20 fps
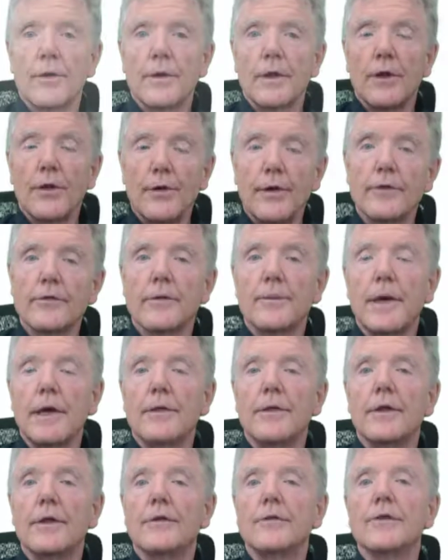curious about
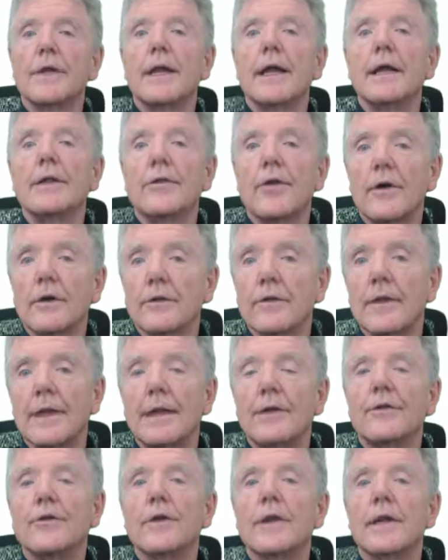this, and I talked to the
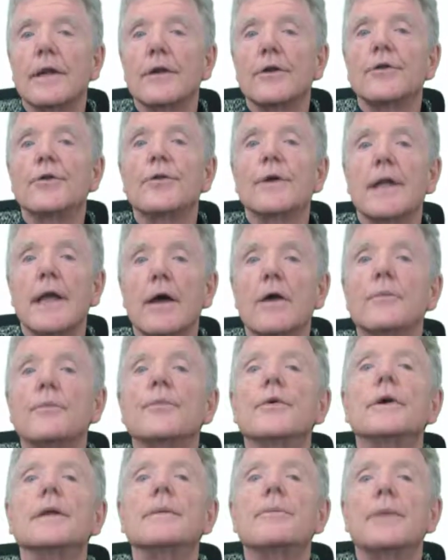engineer who had helped
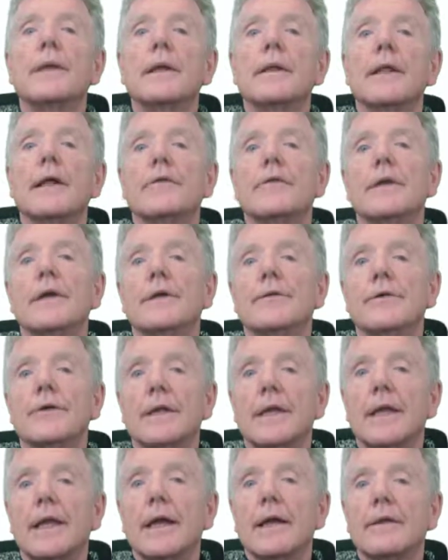put P1100
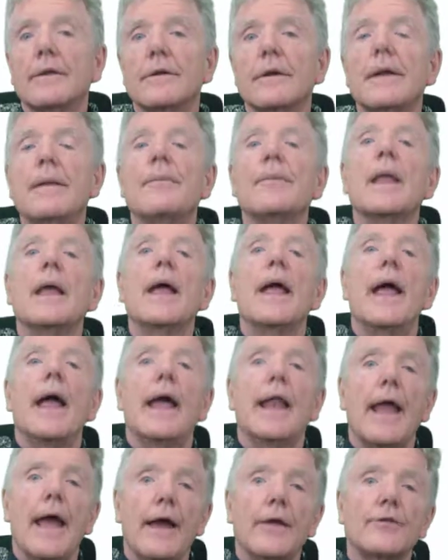together
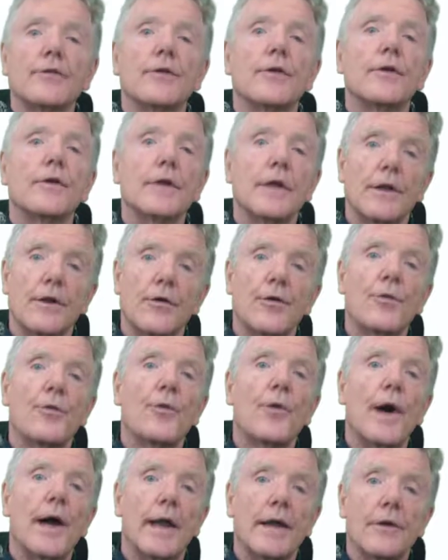and asked her,
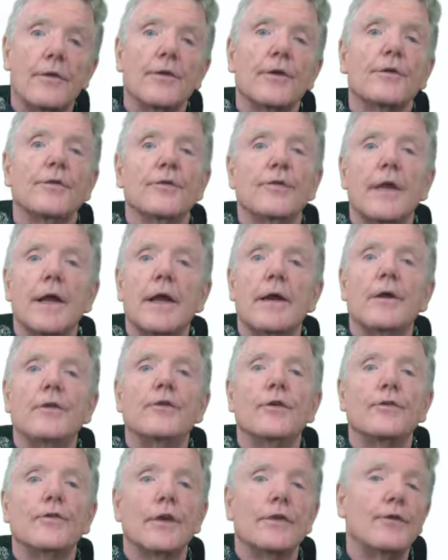why are those there? And
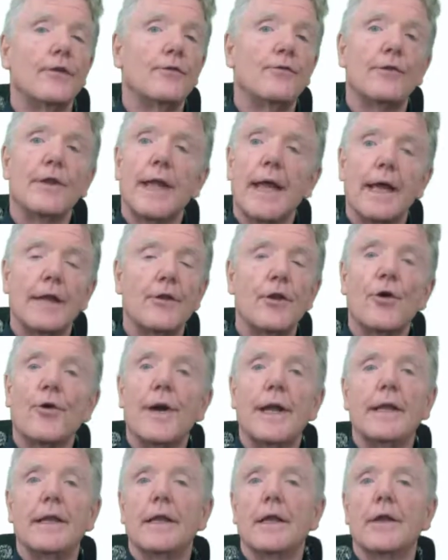she said she really had no
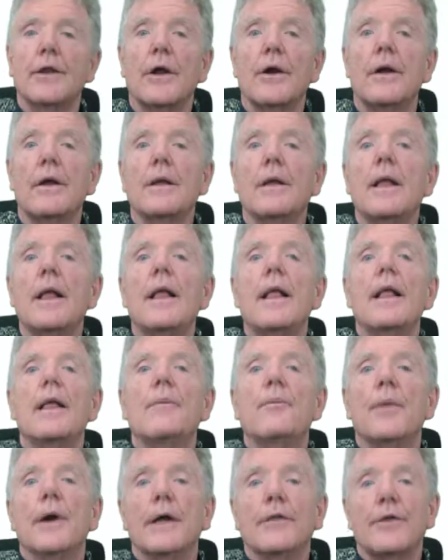idea at all.
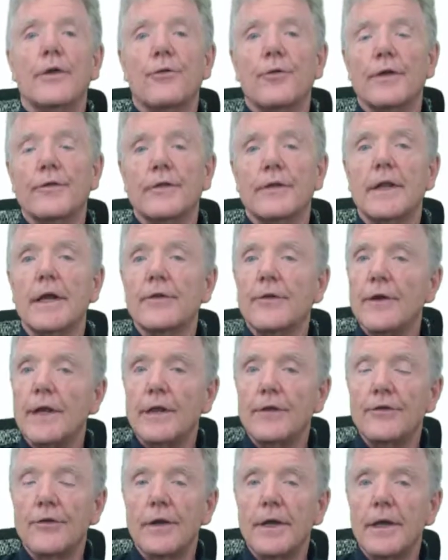But there was another
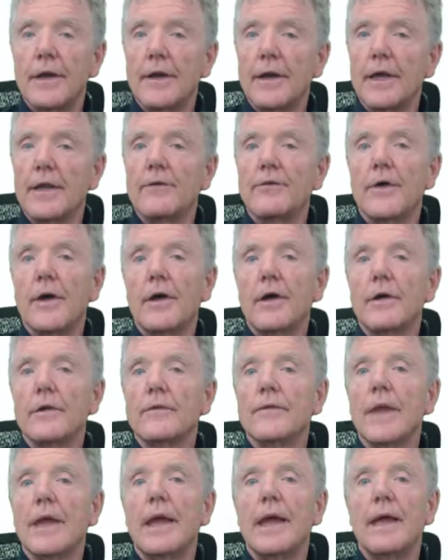engineer
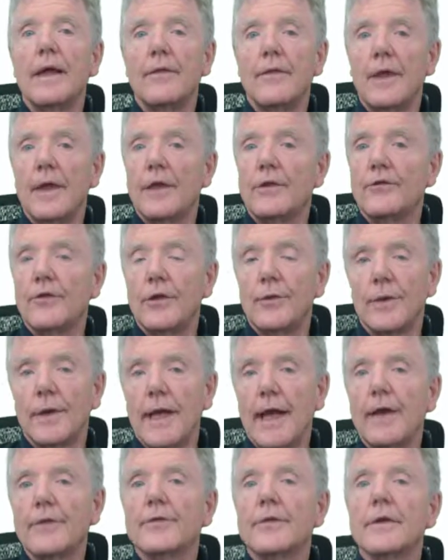involved, and that she would
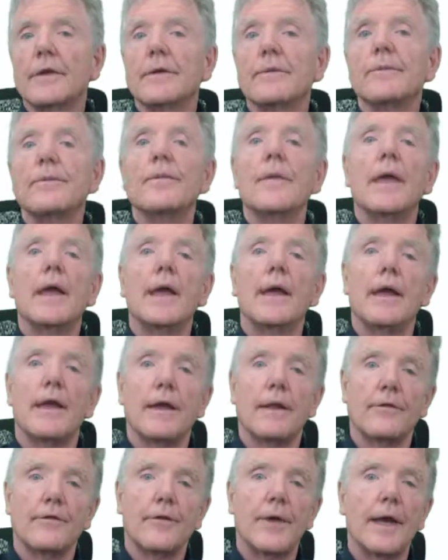ask him
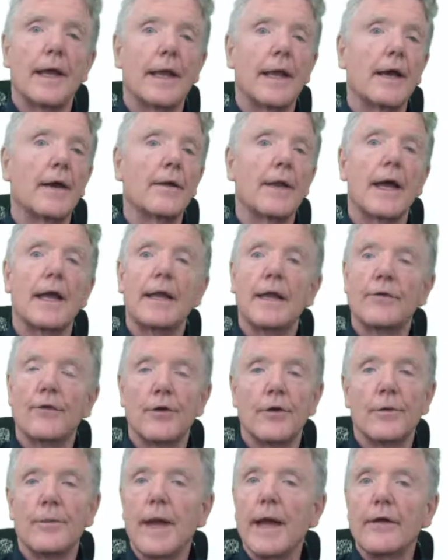and find out. I never
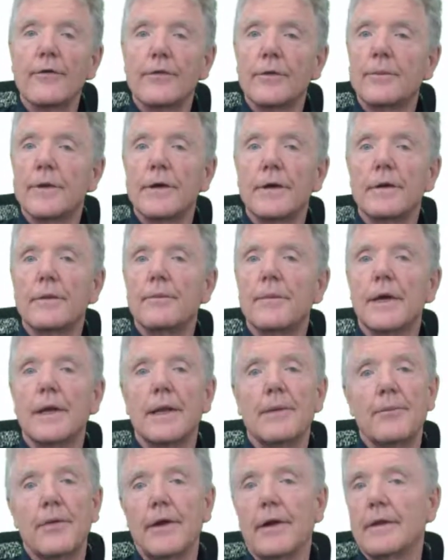heard back from her, but
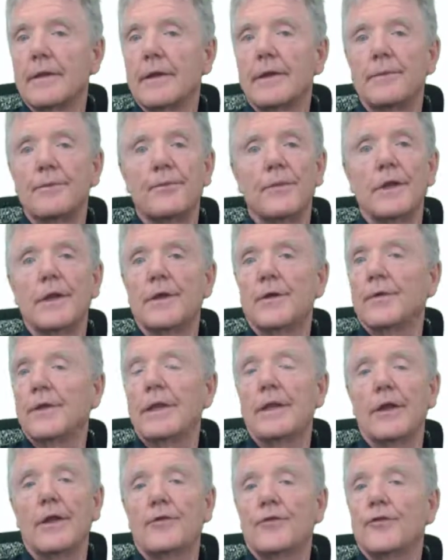apparently,
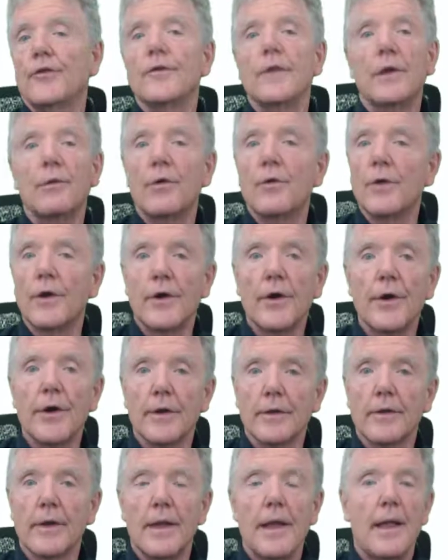it certainly won't
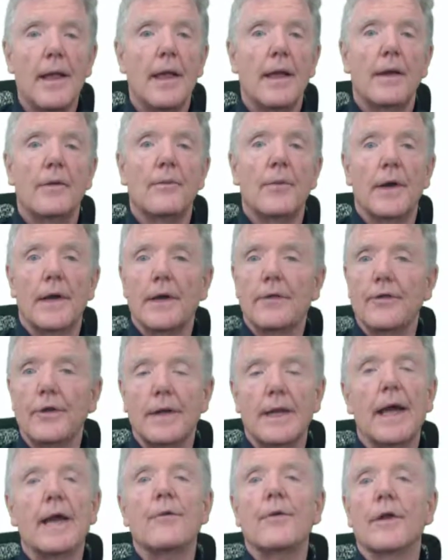hurt, but they're
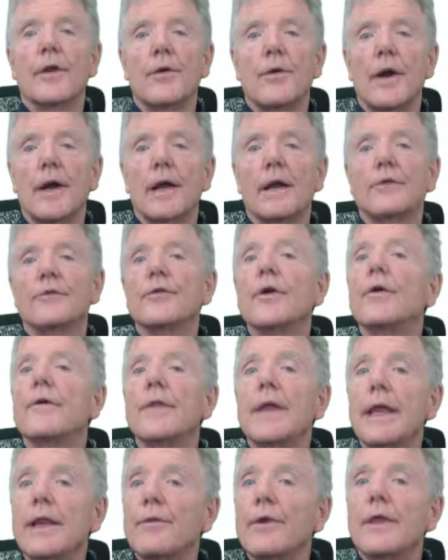not required. So
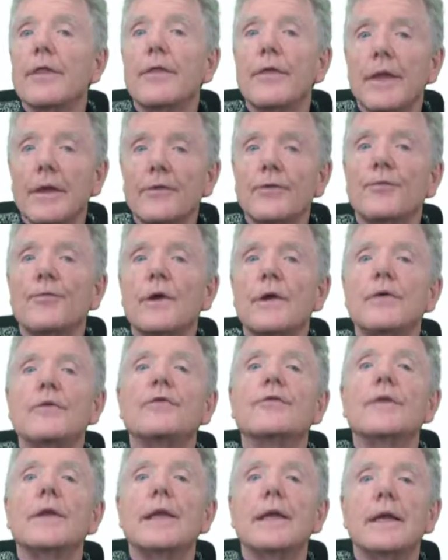anyway, what you
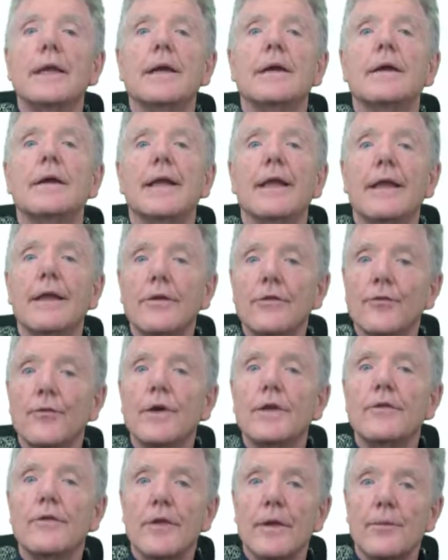see here is
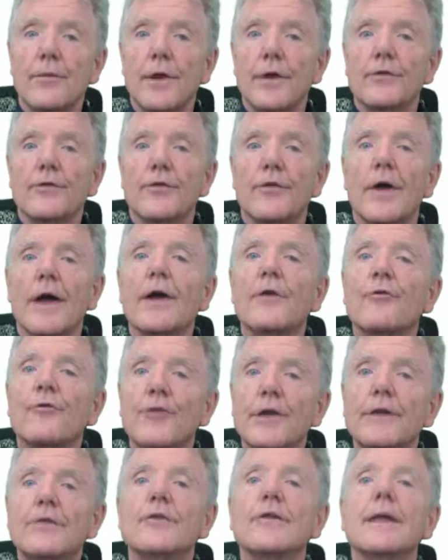what Jim Russell
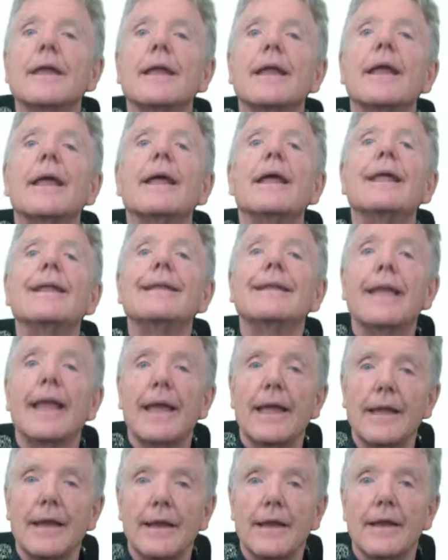originally
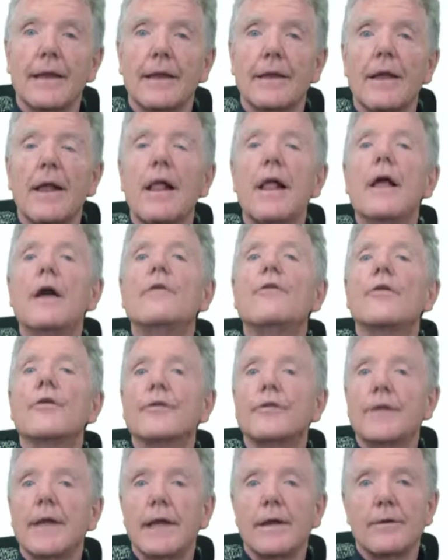intended for
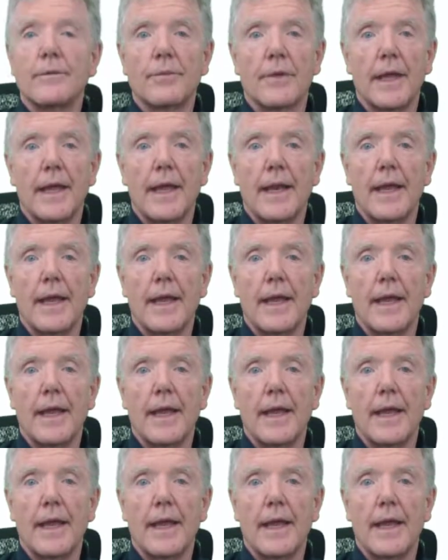Standard Plan